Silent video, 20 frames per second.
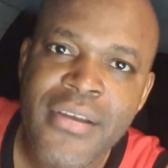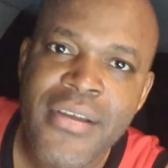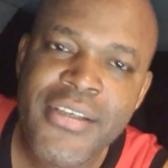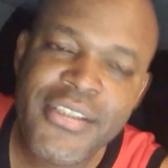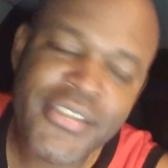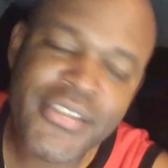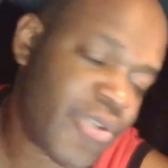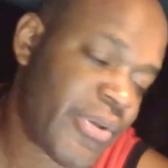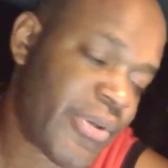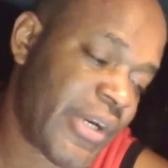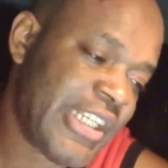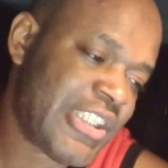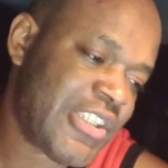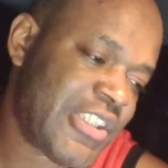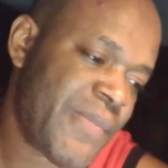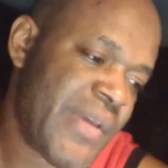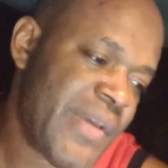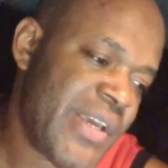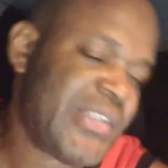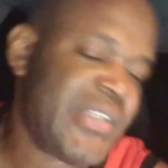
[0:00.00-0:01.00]
It's
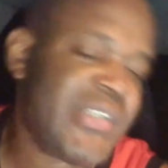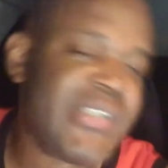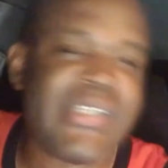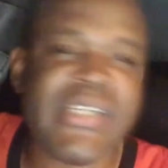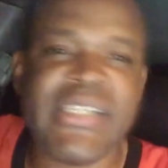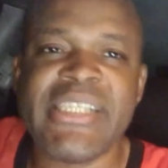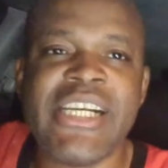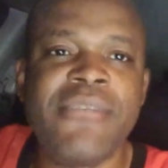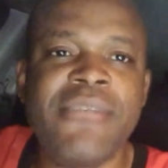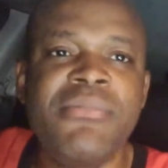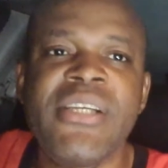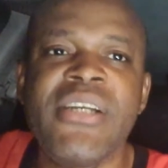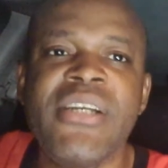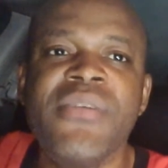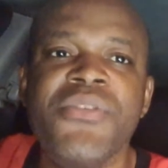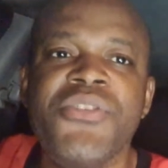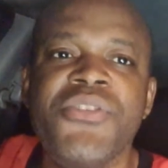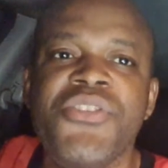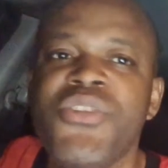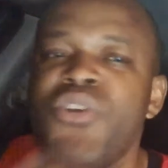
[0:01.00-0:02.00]
crazy, man. Sister said, I'm
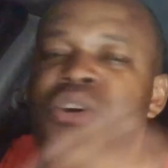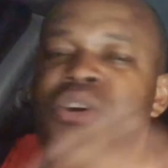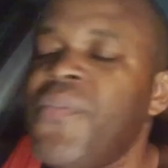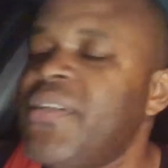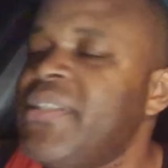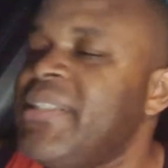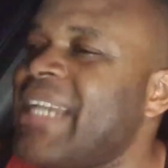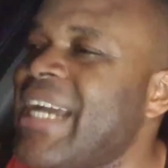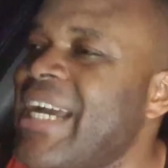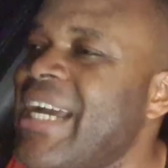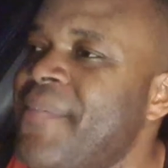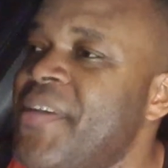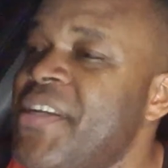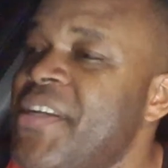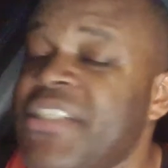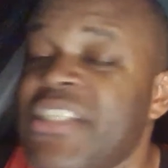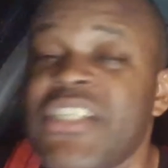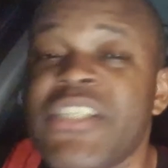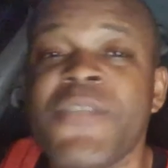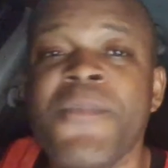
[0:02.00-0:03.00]
done with you. No more
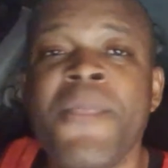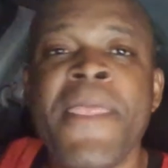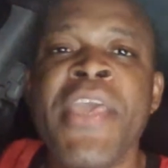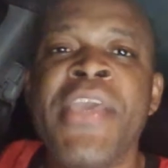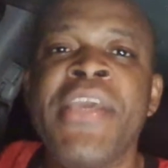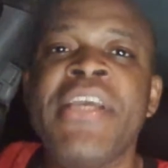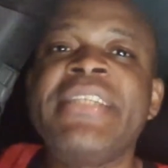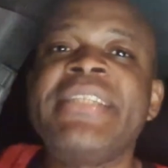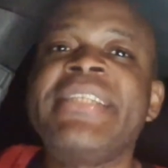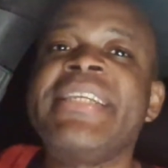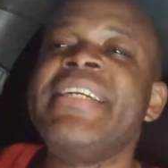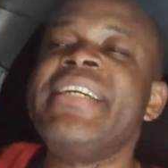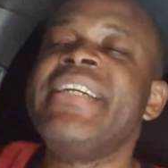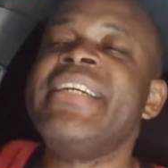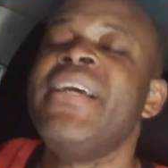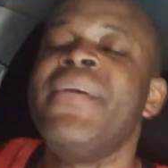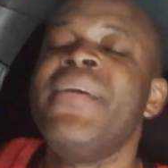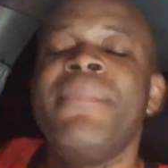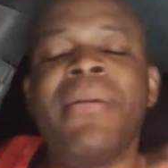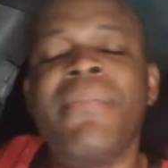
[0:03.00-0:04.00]
damages. You
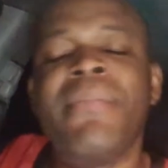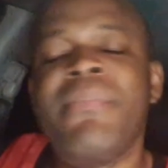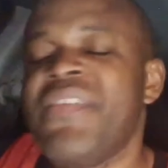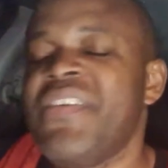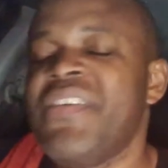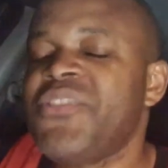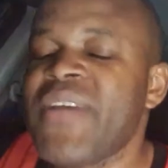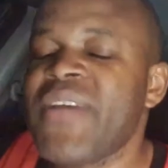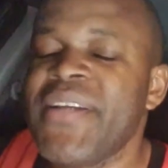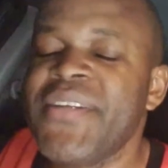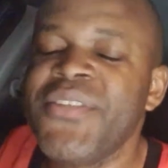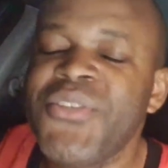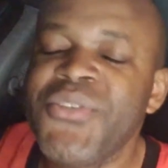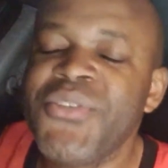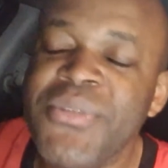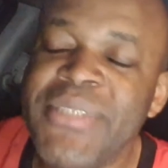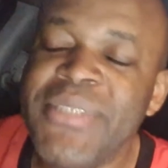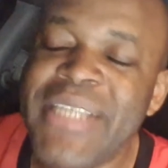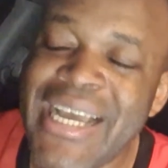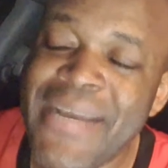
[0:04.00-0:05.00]
dig? My brother's trying to
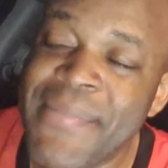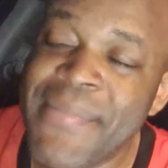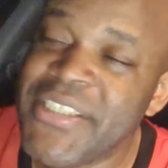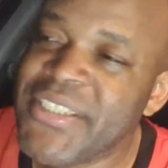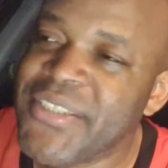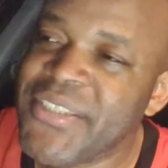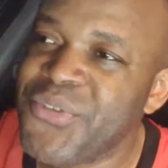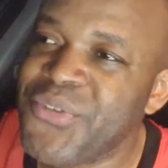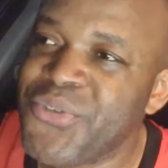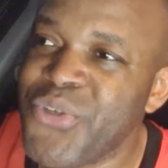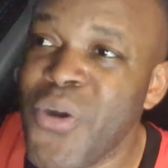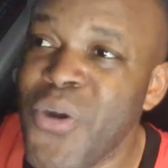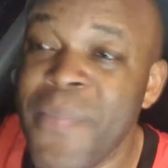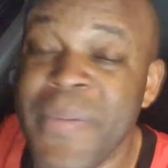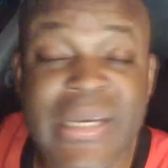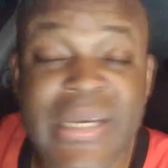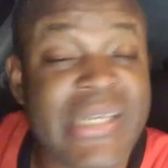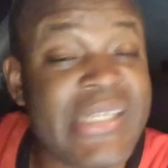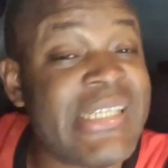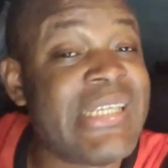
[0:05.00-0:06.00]
do damage control
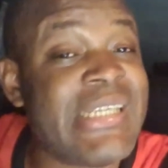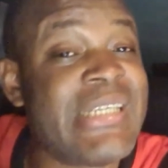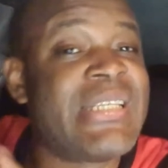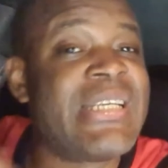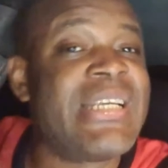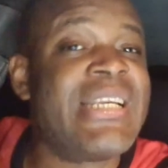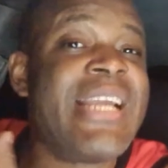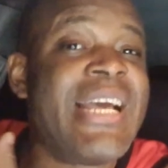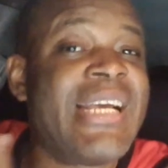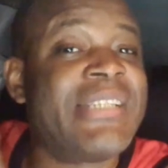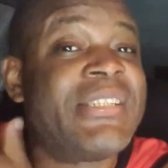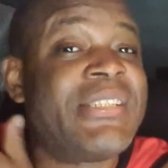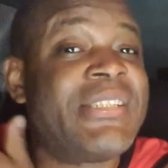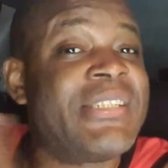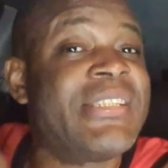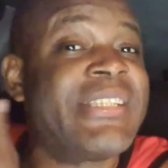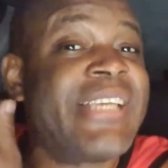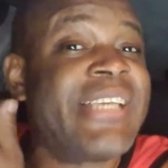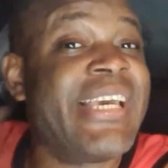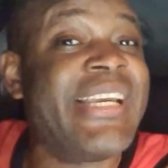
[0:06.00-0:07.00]
because he's seen that
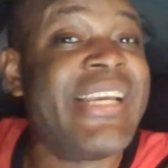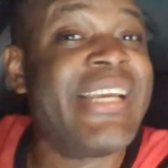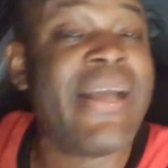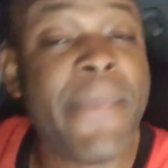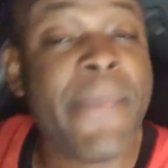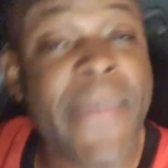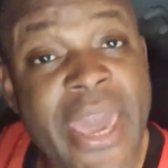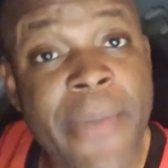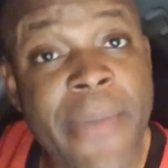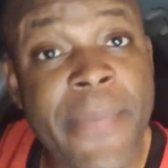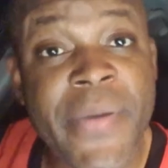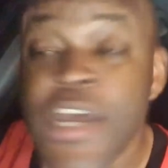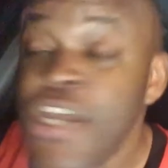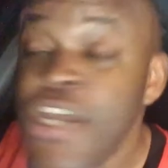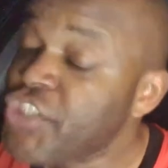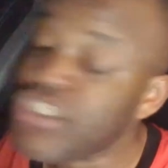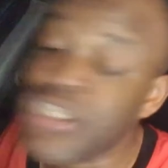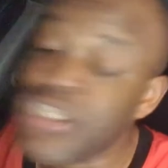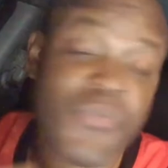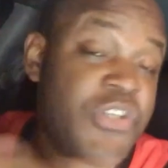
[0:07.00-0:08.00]
sister's getting the paper.
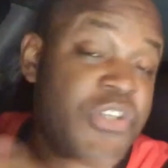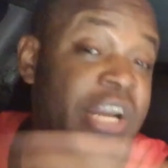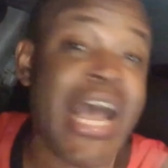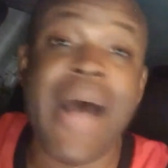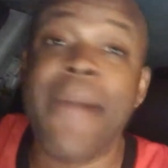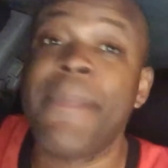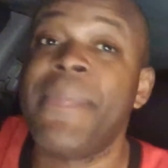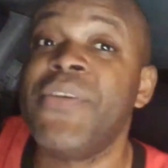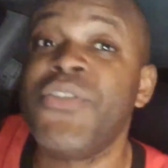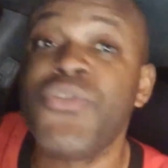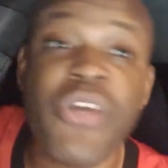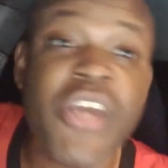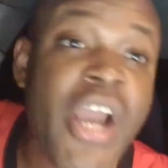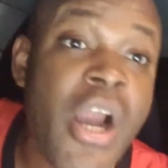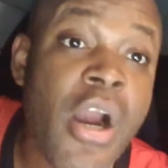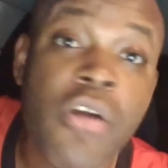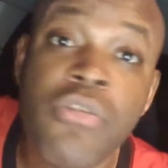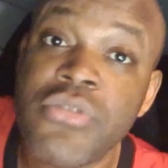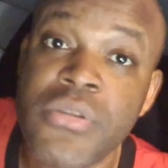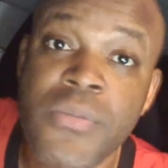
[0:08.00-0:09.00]
Same shit happens with
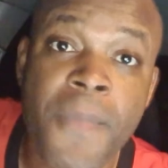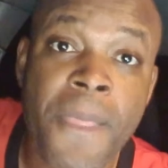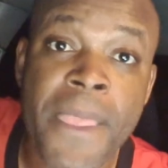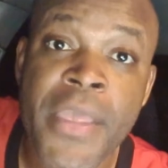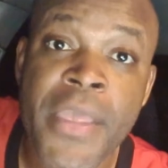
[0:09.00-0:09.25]
girls.